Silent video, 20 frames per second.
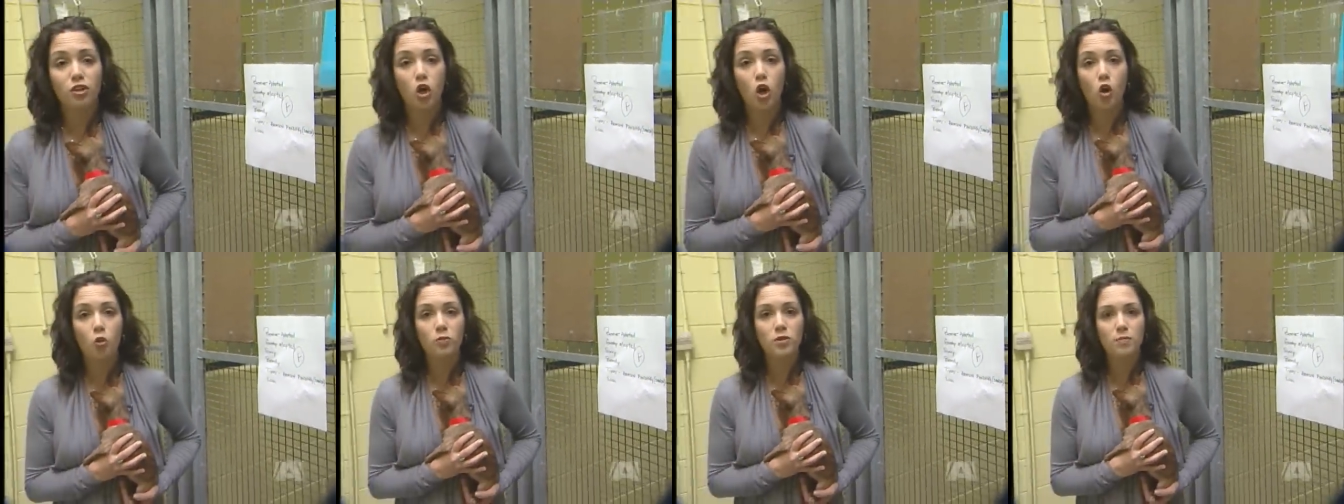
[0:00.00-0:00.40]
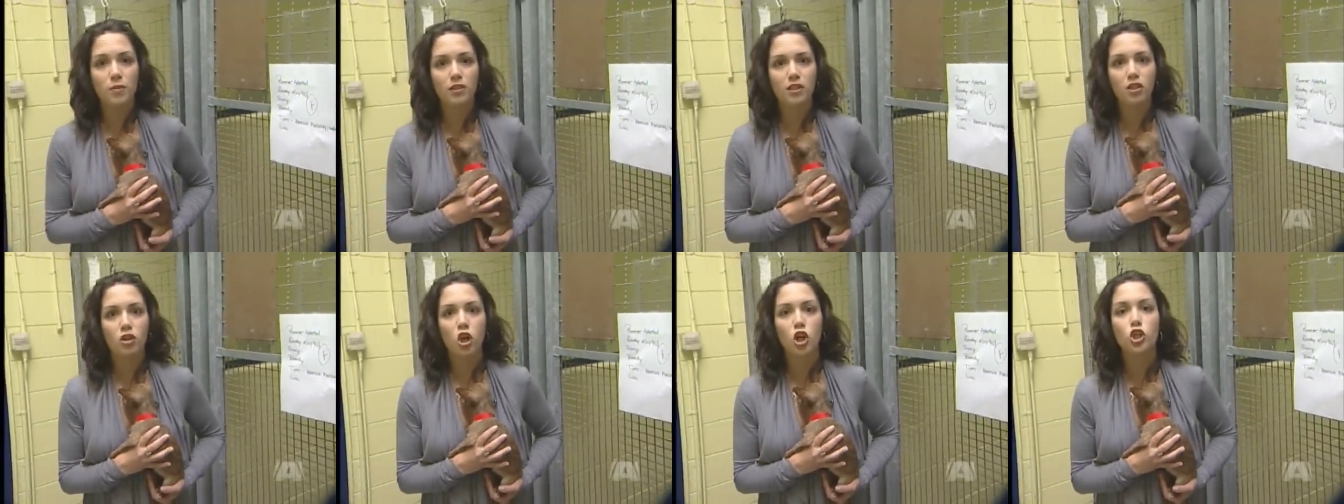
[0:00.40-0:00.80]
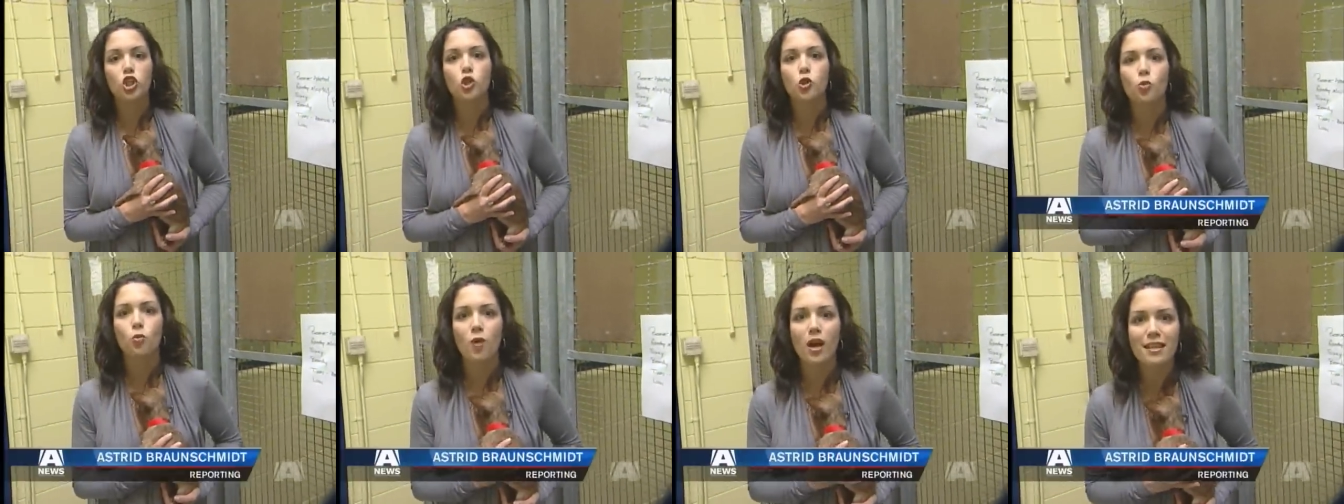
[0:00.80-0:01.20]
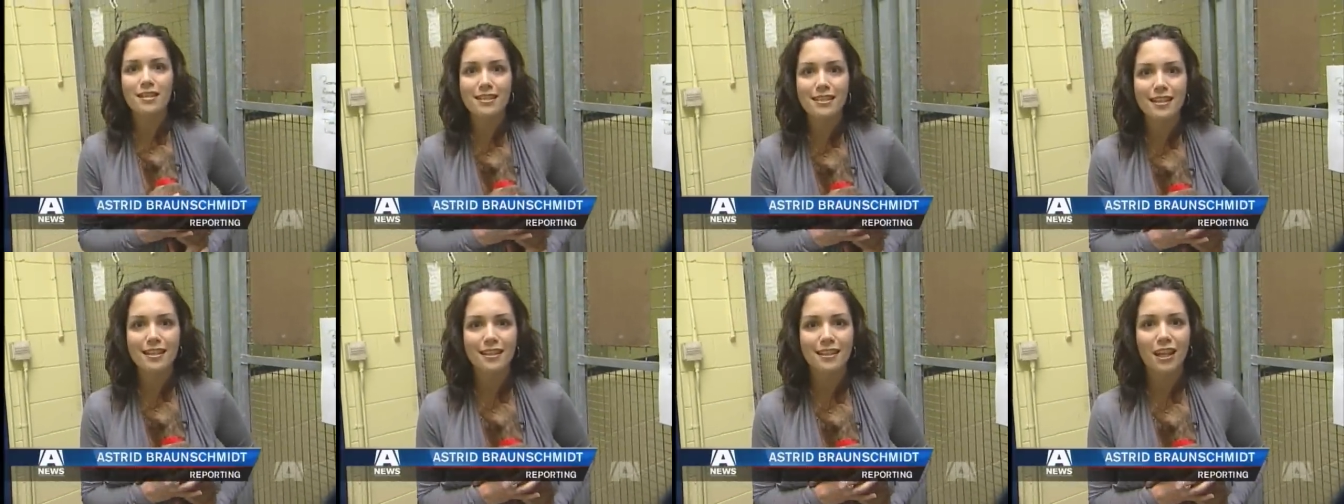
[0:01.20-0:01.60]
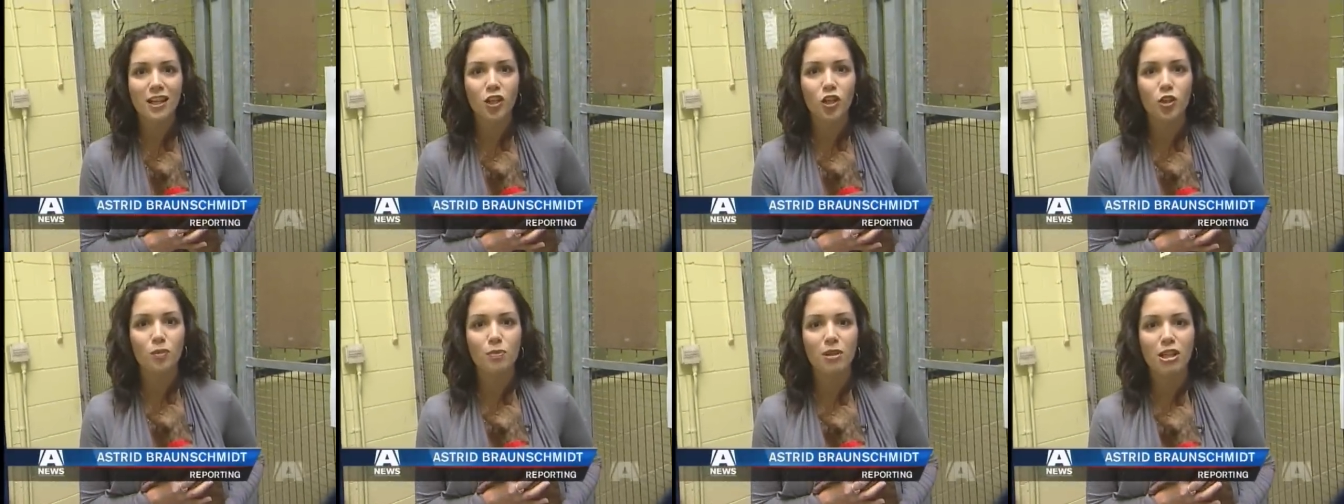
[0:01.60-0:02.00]
homes, but there are 20
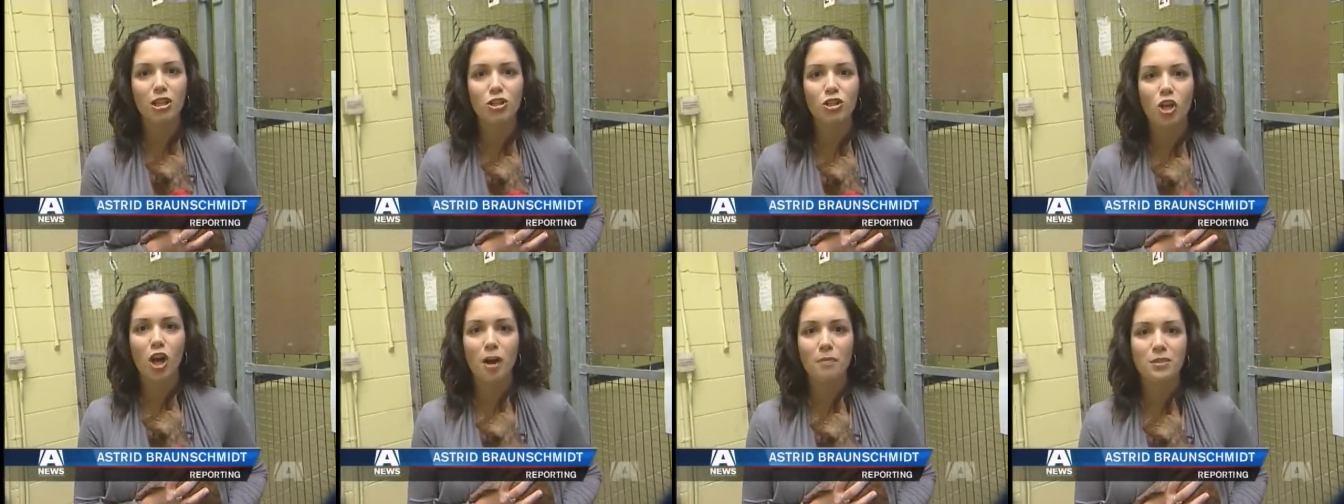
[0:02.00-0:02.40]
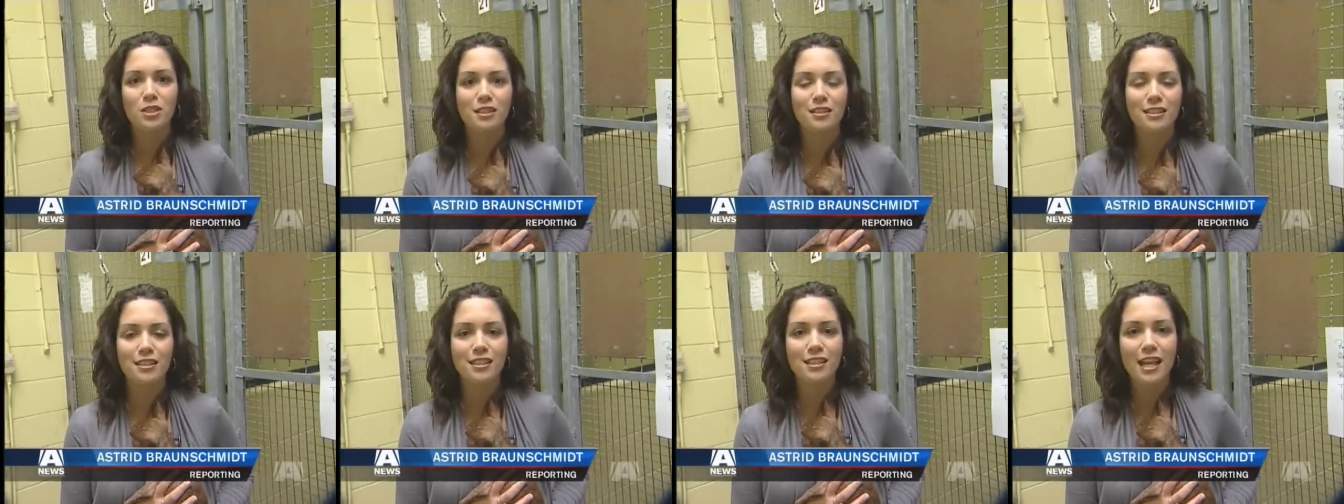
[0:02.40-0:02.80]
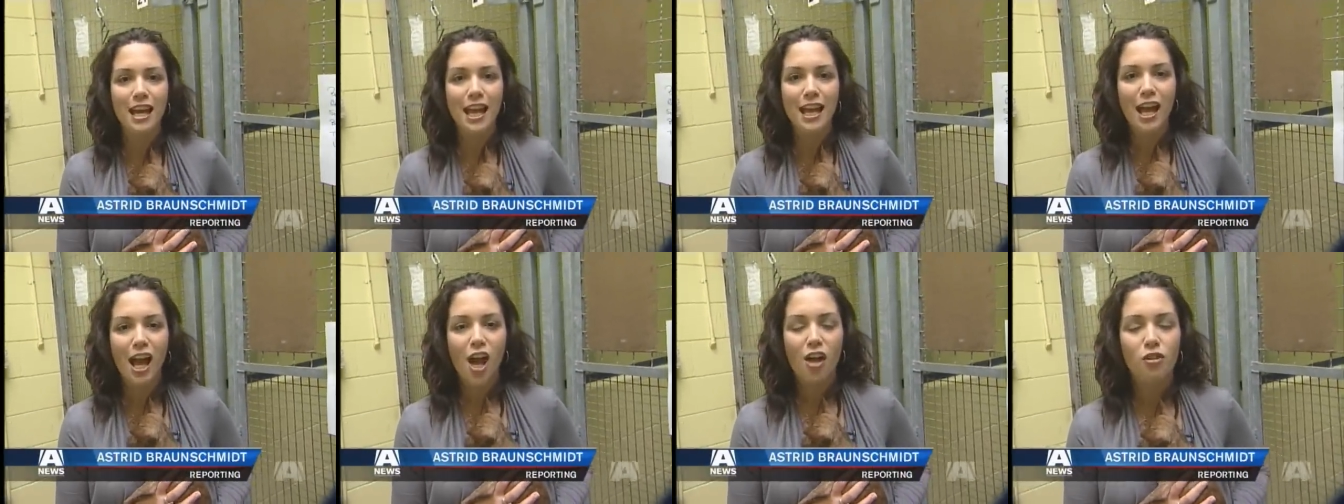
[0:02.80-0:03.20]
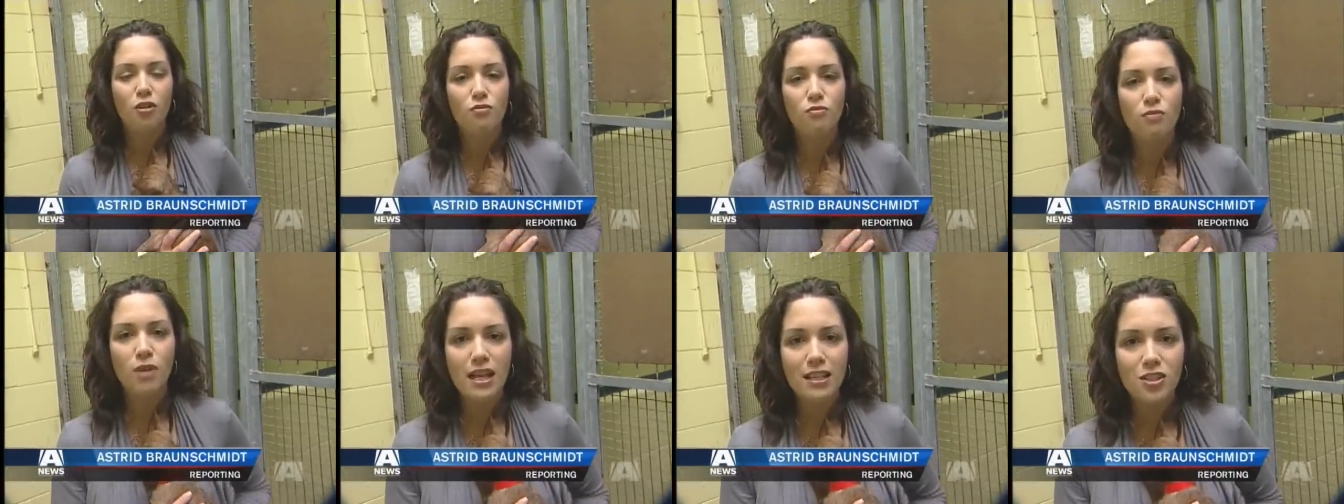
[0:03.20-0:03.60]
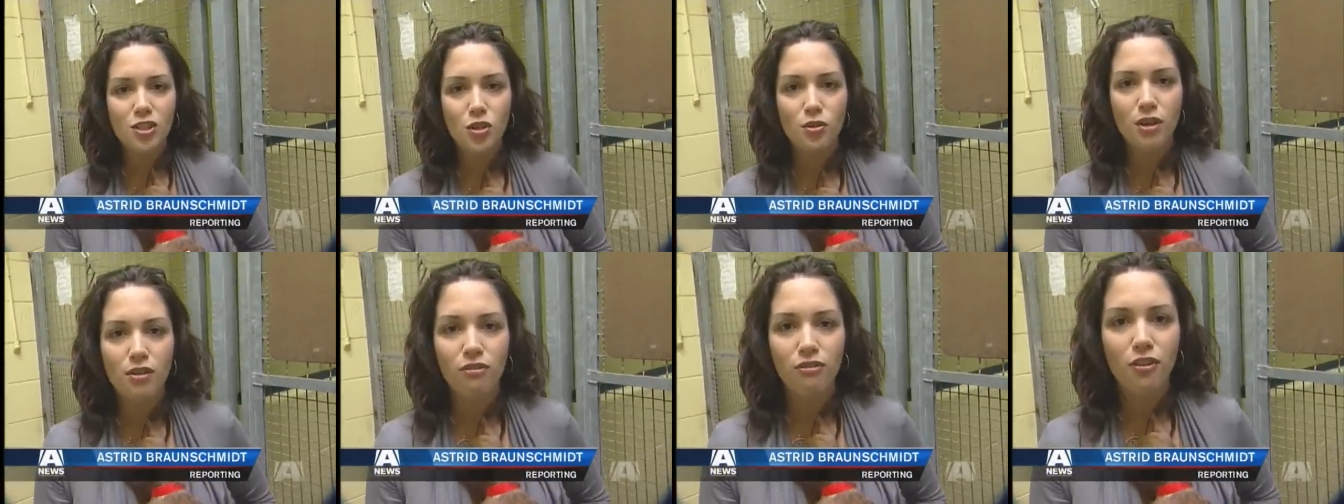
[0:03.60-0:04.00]
that could be adopted today. The rest
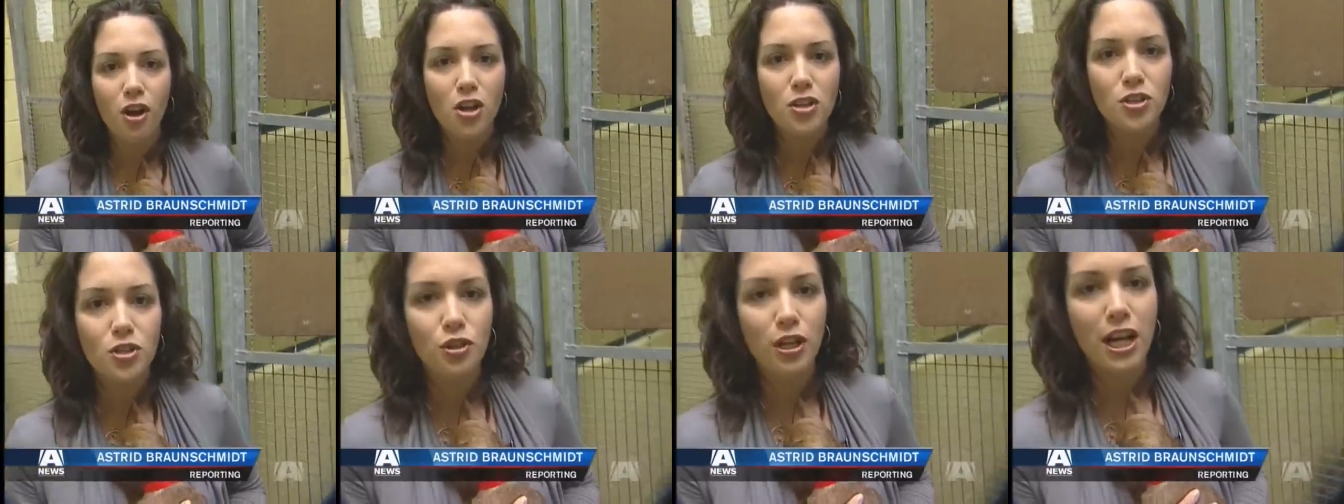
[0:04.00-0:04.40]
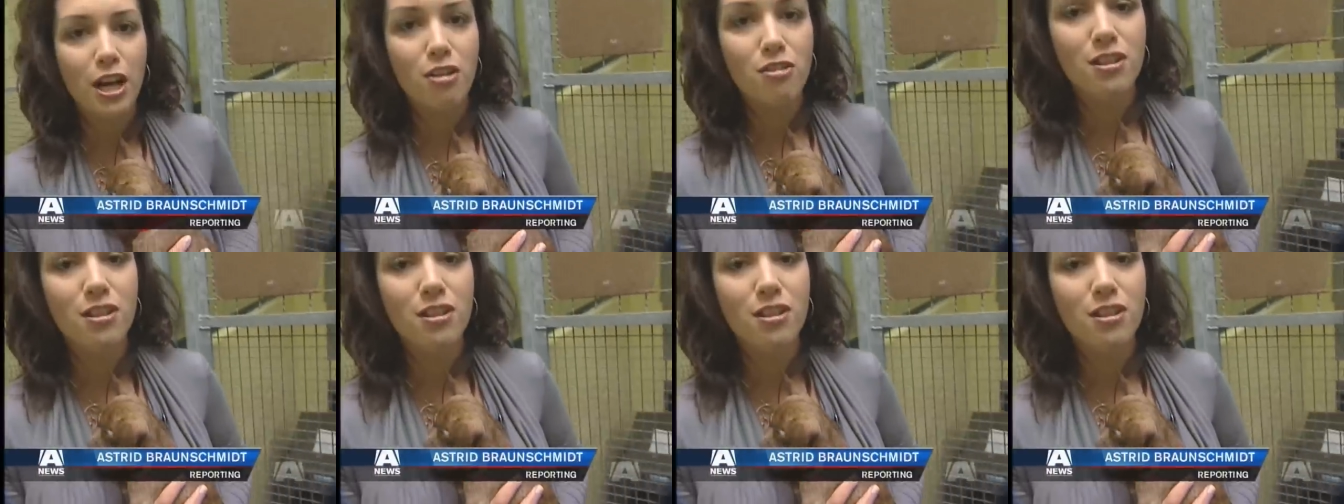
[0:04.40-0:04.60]
are in foster care